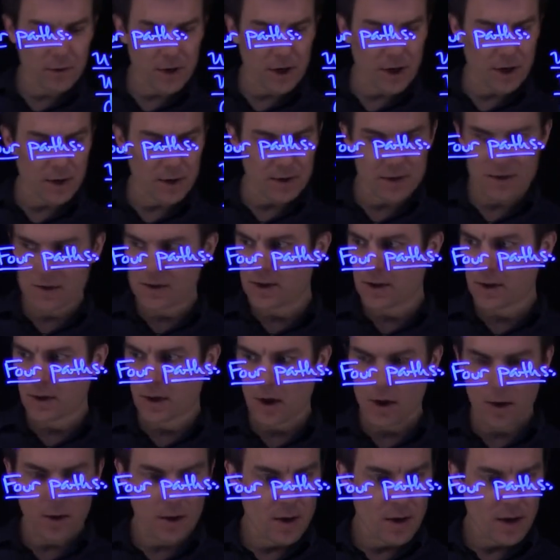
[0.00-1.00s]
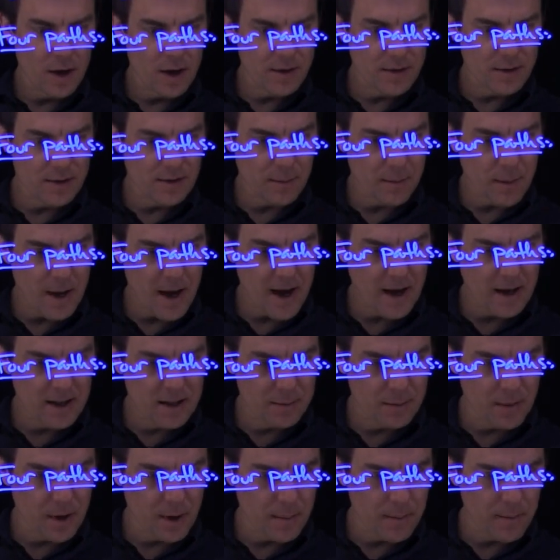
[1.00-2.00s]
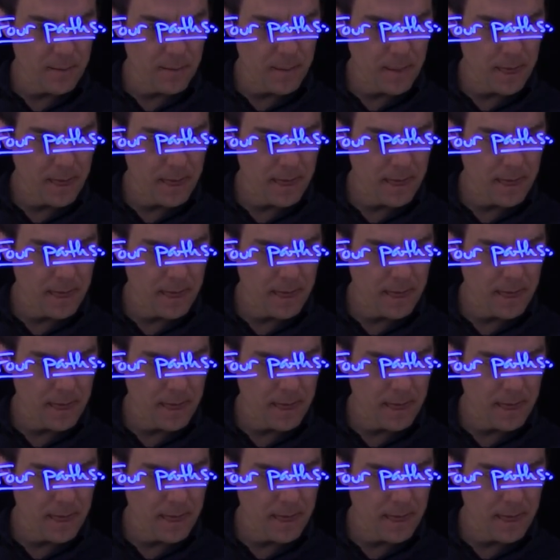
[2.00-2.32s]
here is zero, because it's the maximum